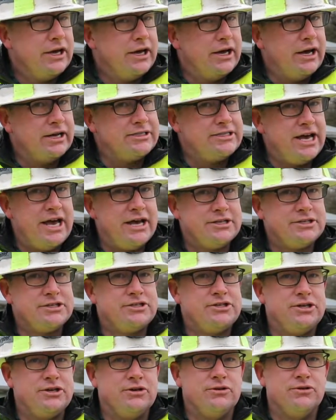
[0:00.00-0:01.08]
attest
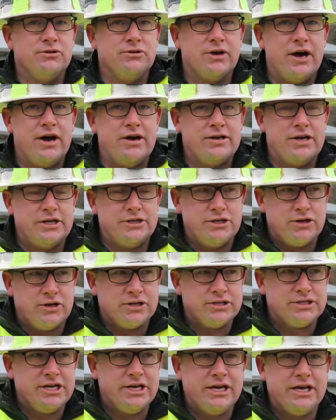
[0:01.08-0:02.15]
to, as you
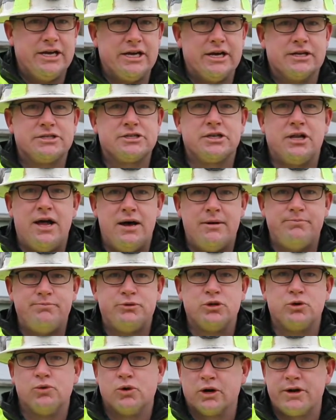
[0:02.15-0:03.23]
can see, a slump
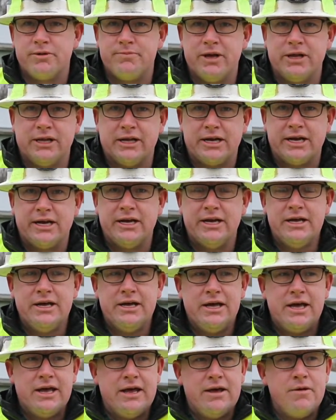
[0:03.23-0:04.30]
to workability.
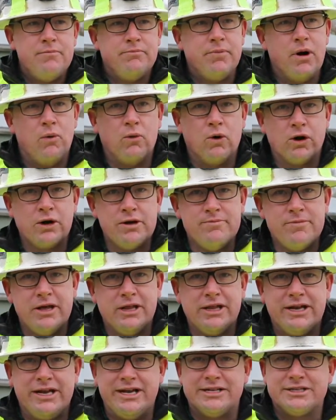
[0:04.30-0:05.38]
But
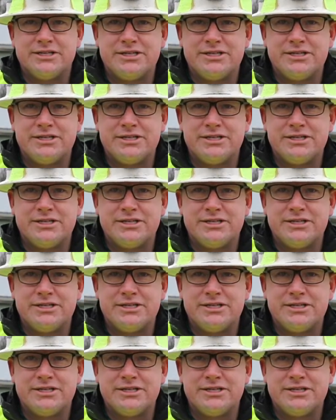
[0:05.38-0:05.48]
workability and